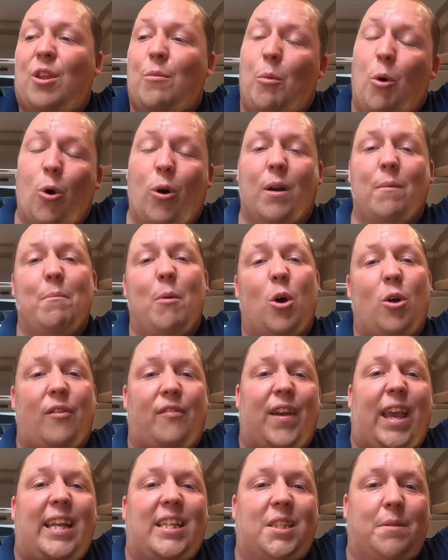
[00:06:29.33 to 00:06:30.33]
the more it
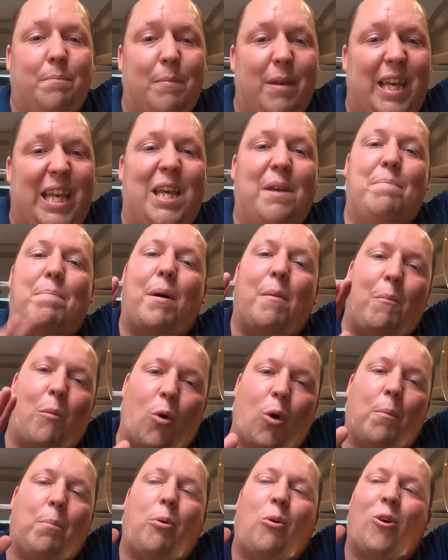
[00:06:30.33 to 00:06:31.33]
motivates me, but
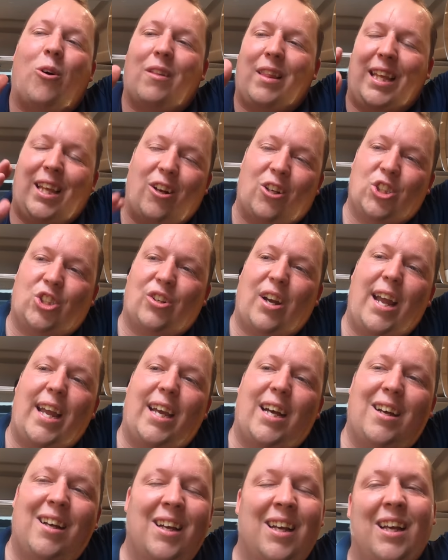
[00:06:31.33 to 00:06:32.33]
more importantly,
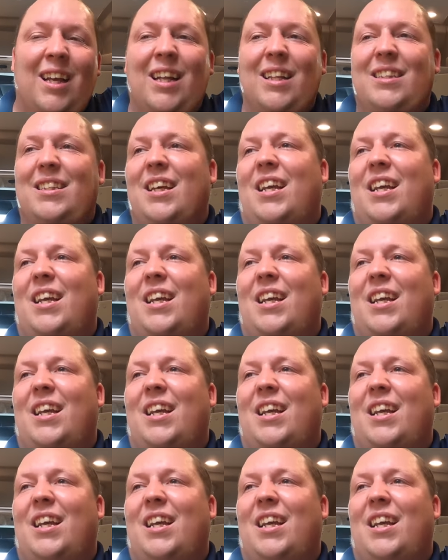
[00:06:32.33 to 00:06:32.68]
Andrea, yes.